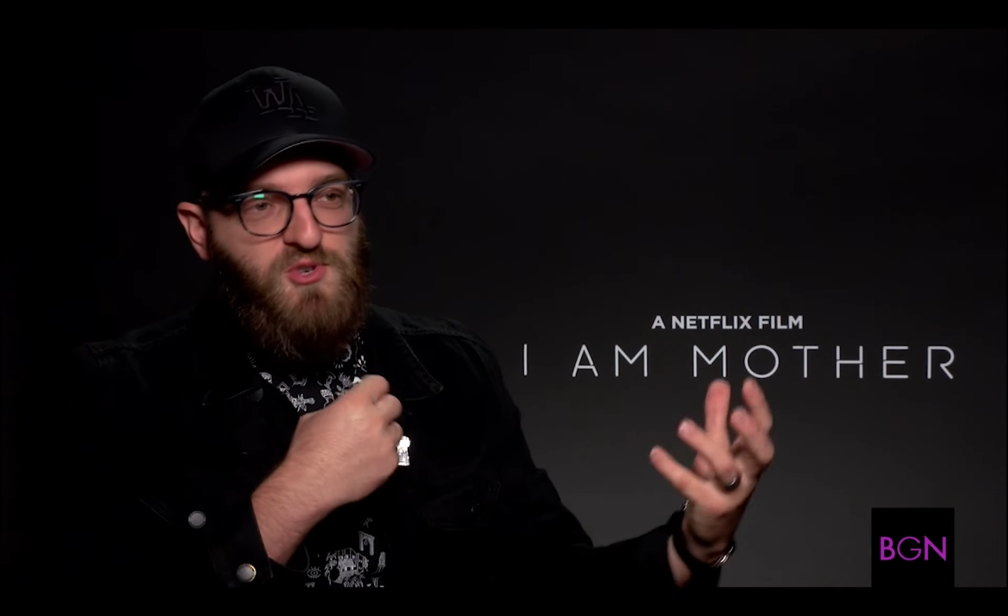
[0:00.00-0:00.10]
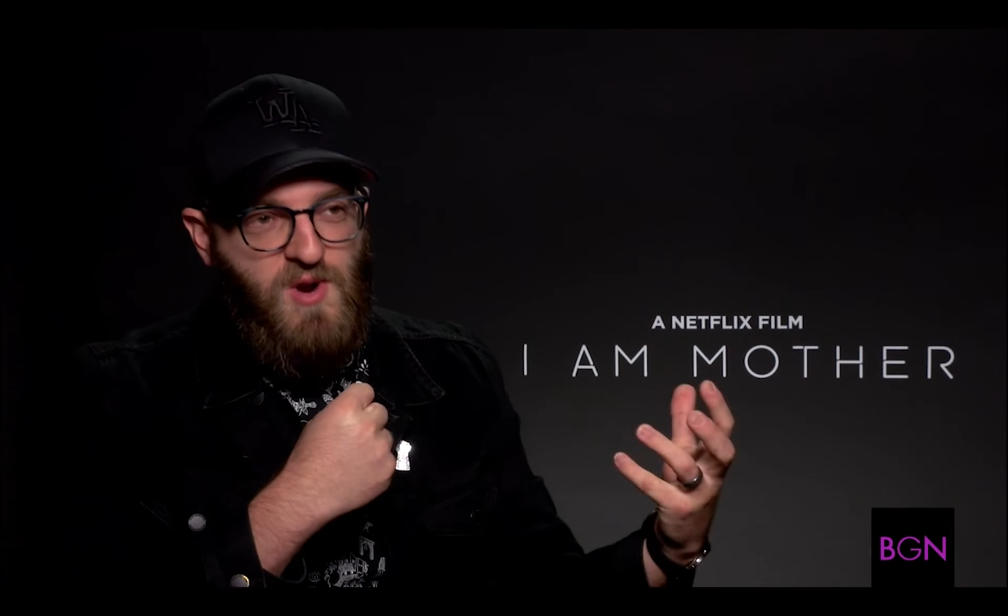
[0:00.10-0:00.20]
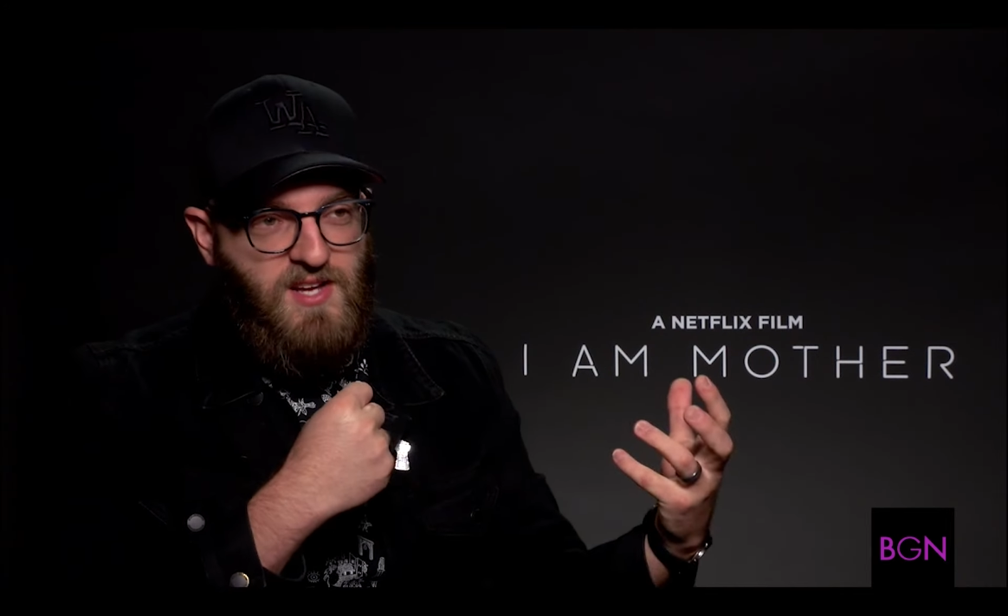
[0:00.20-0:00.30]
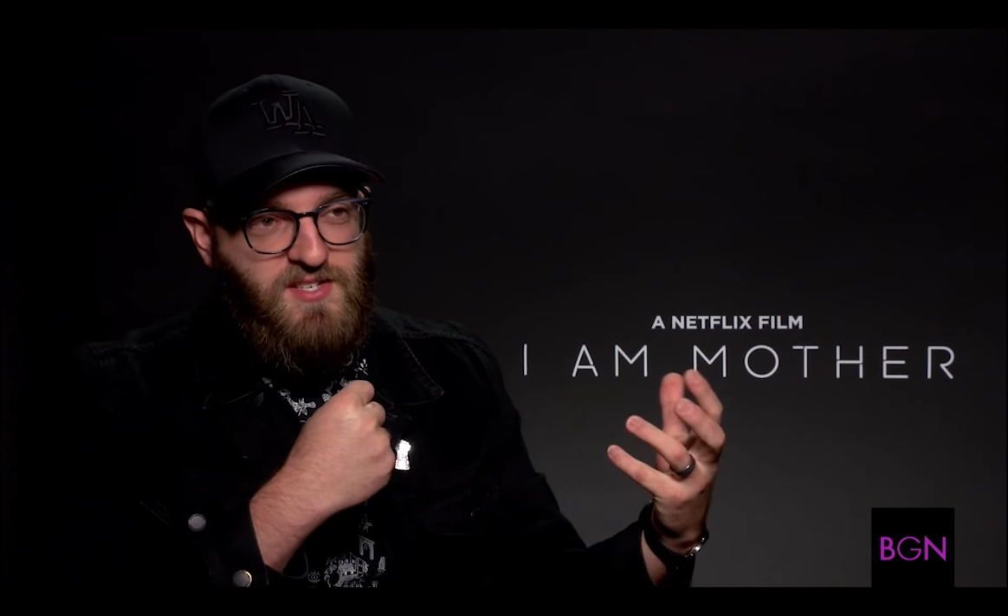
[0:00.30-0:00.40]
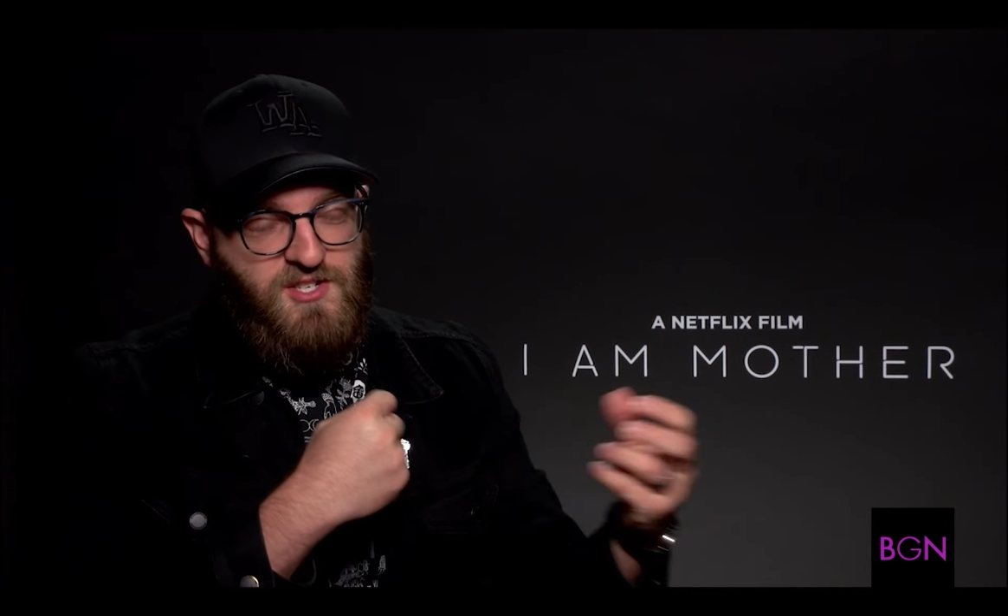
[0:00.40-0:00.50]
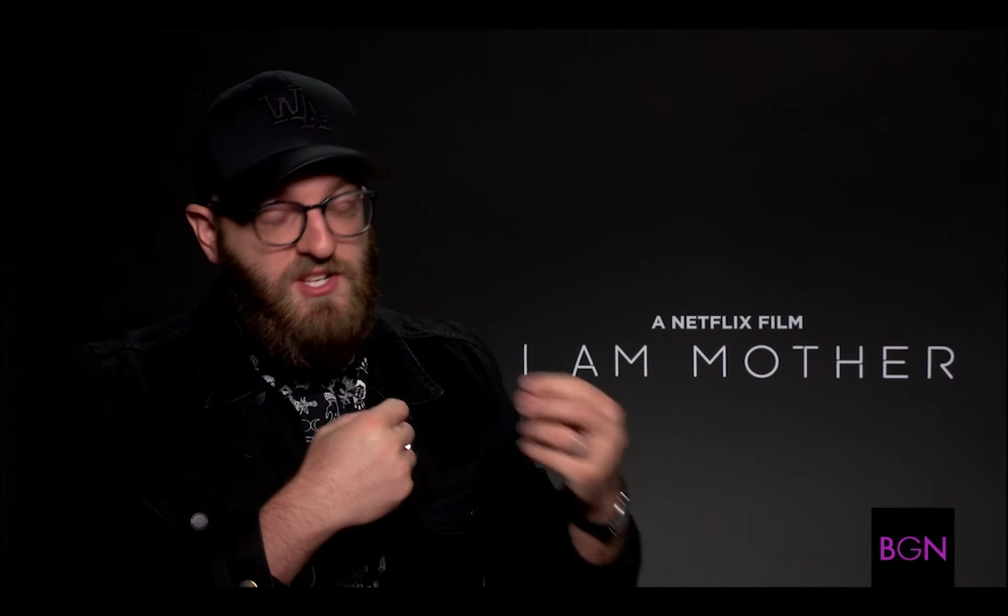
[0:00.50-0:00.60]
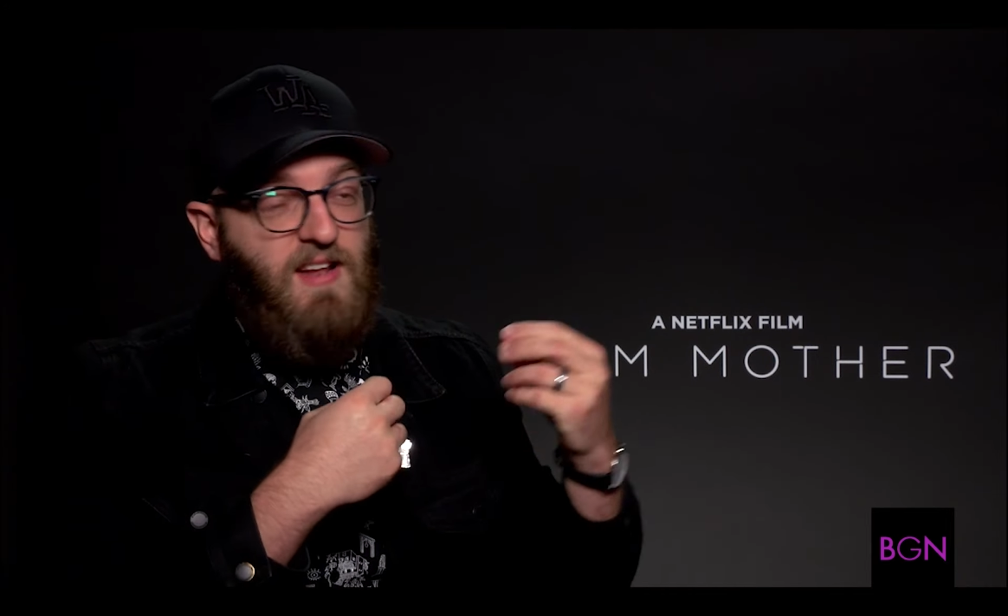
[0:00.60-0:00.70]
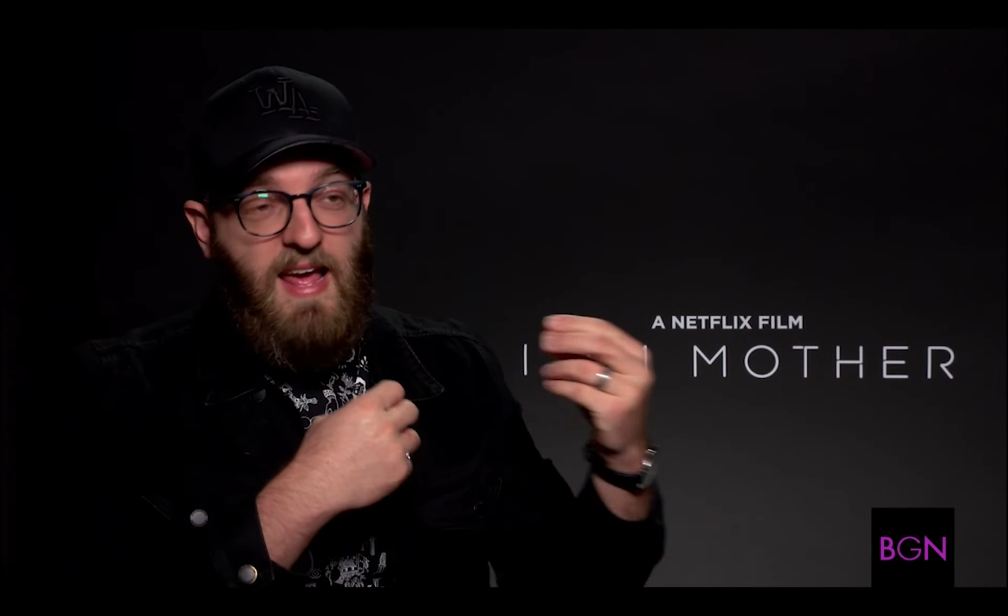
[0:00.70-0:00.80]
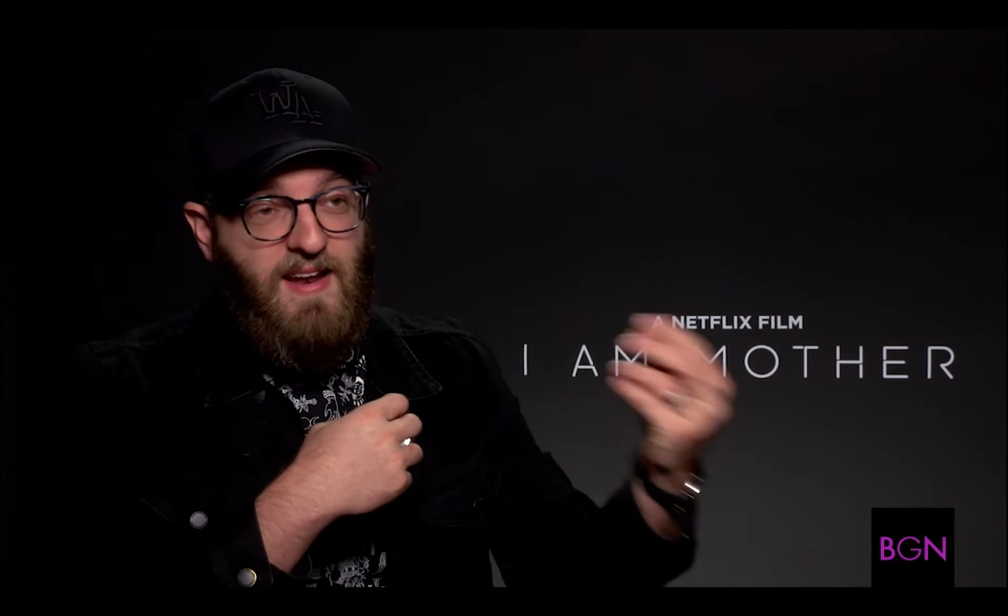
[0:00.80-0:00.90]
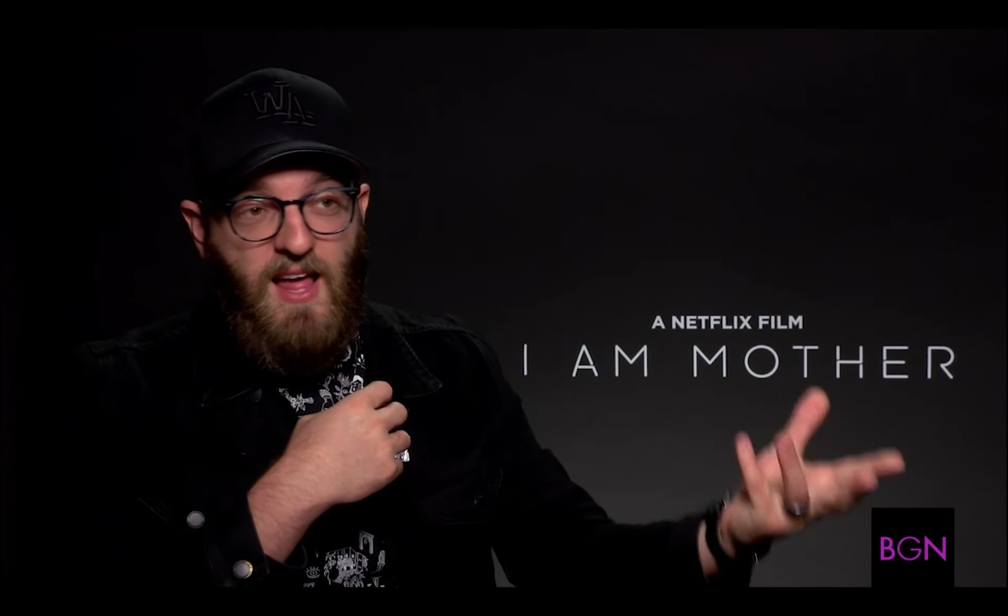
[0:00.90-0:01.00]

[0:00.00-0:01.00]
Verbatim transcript: trusts, and, and